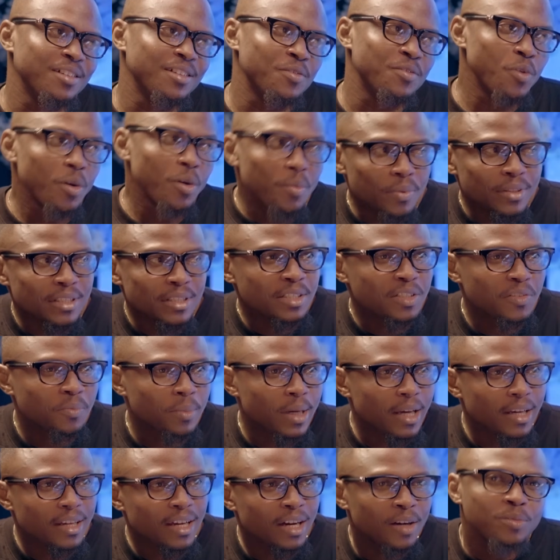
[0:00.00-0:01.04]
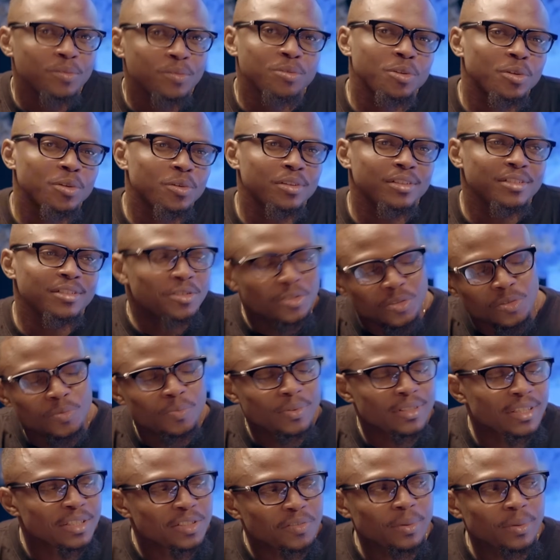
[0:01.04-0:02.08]
1% of my account or
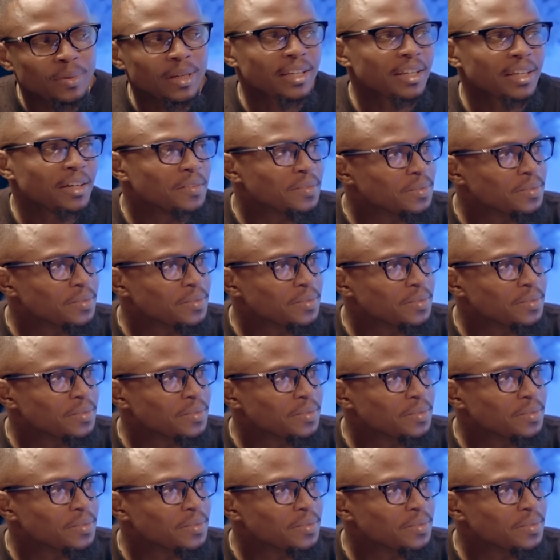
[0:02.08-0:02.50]
2% of my account.